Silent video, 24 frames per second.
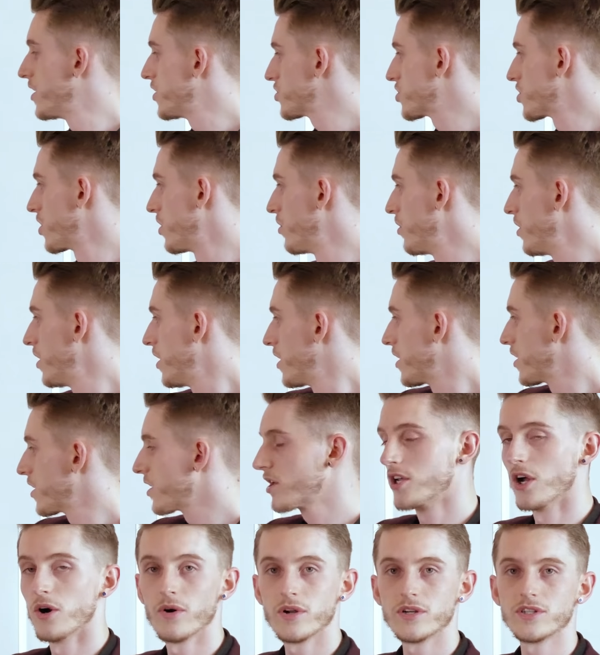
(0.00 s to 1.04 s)
So
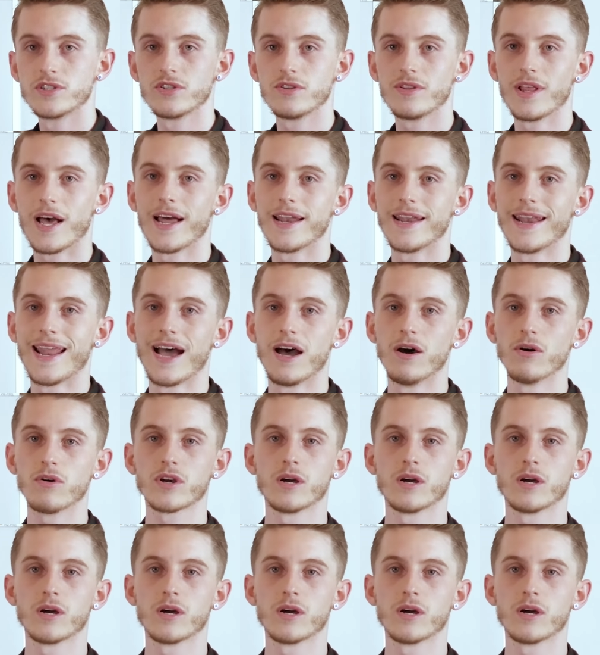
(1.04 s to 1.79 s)
go and do that now.